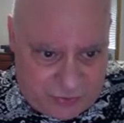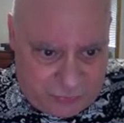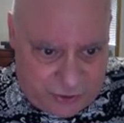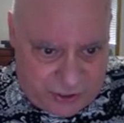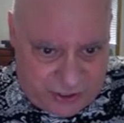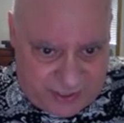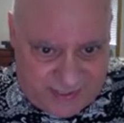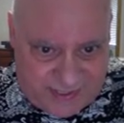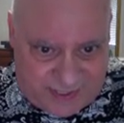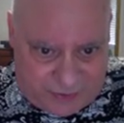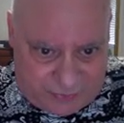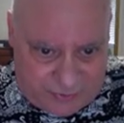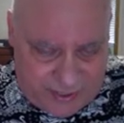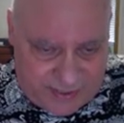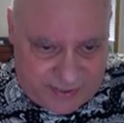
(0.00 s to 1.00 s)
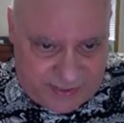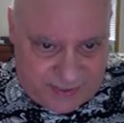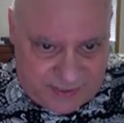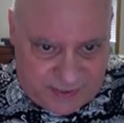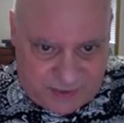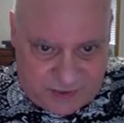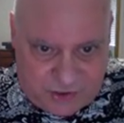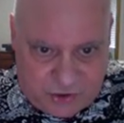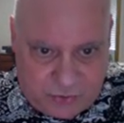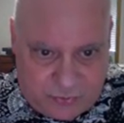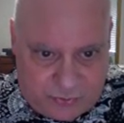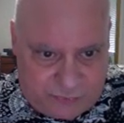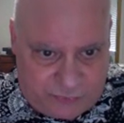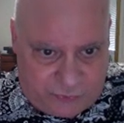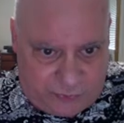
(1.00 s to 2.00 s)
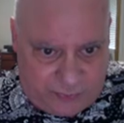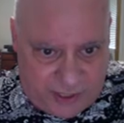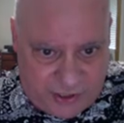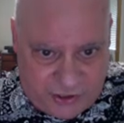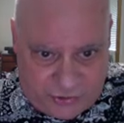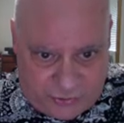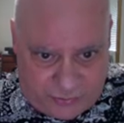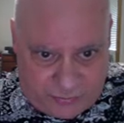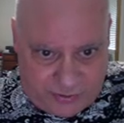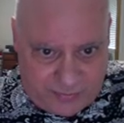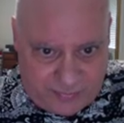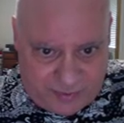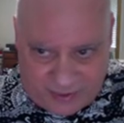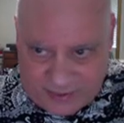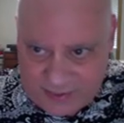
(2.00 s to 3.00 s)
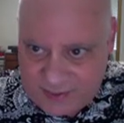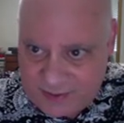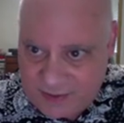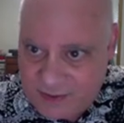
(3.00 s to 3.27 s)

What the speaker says: which accelerates this tumor formation or pre-malignant